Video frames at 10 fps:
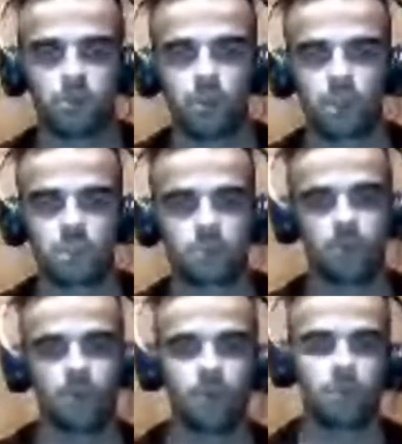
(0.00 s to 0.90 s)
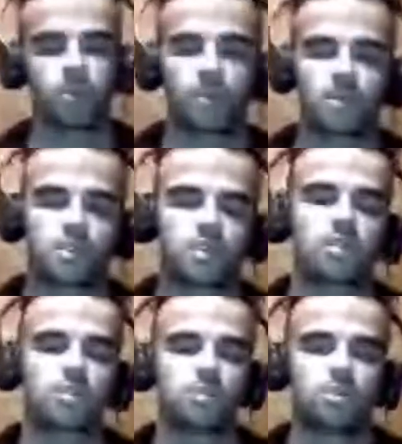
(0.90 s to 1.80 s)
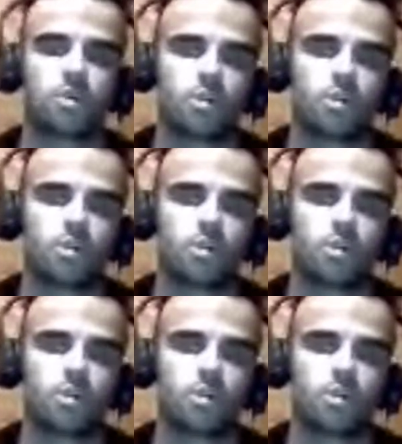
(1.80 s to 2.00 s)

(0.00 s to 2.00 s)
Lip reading: experiment with their skills or